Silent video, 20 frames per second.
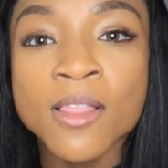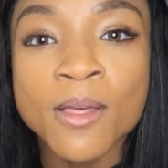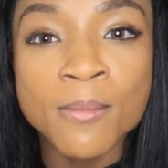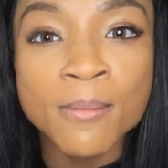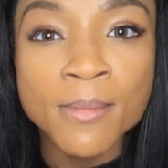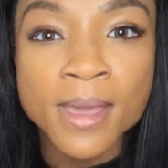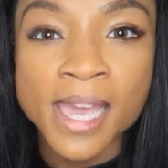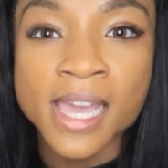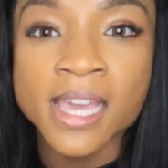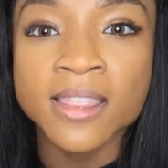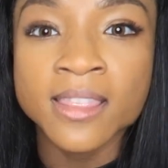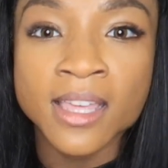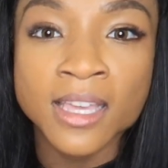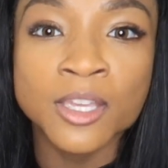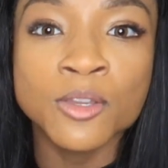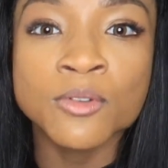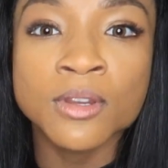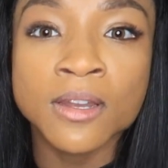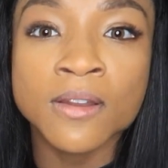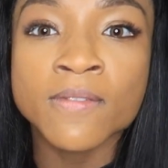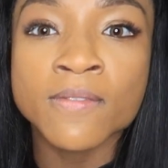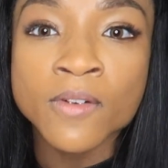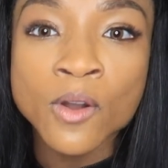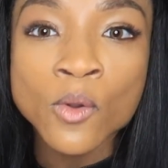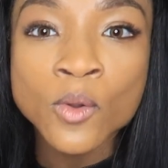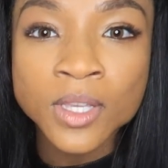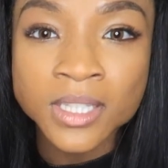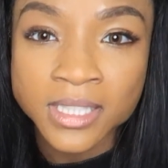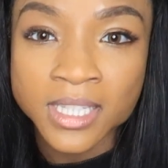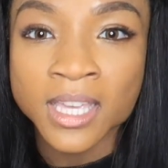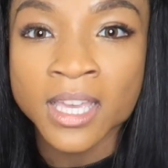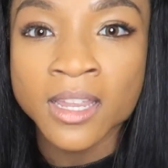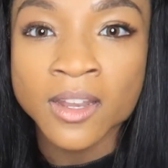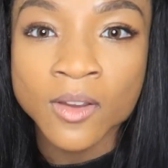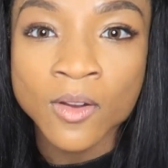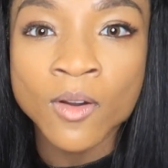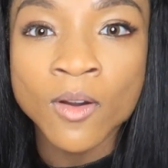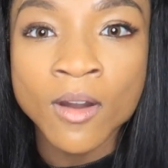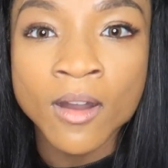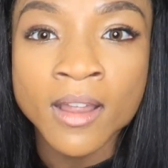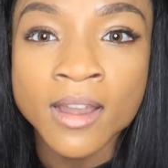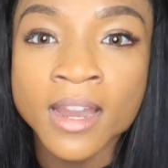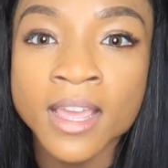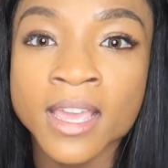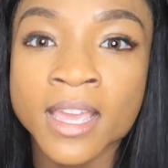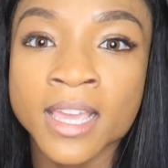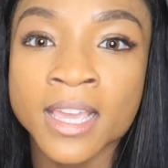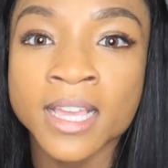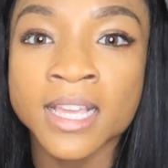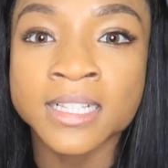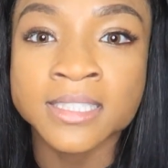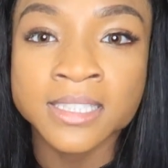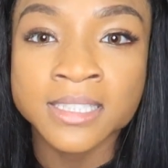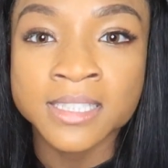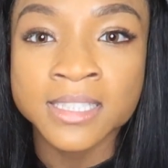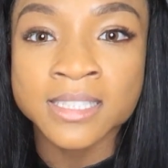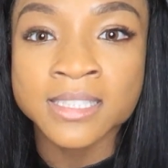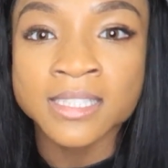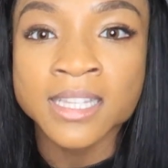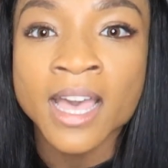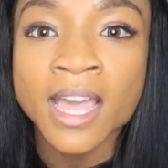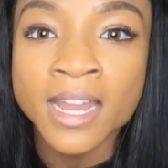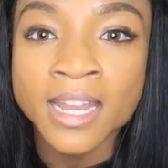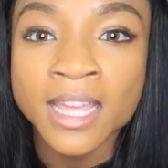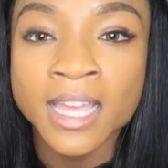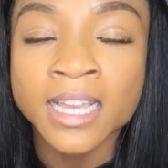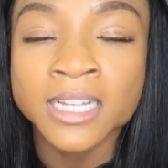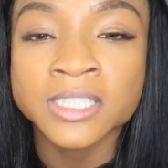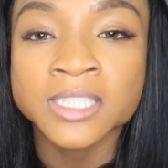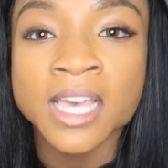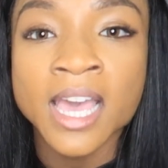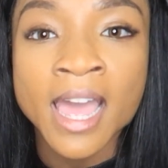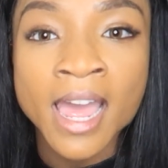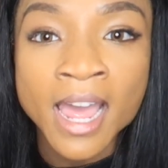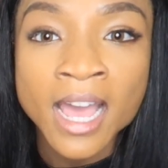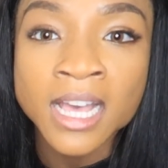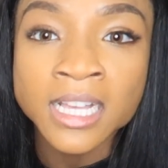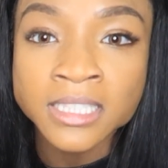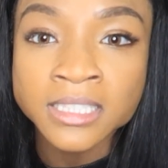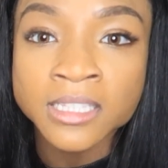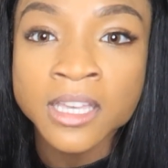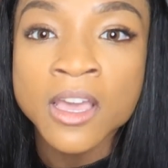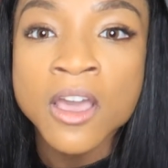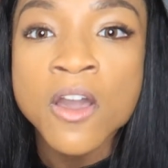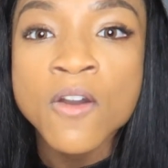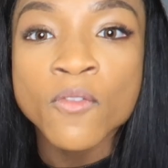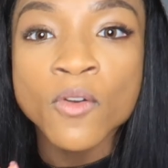The main thing you need to focus in on is deciding to ask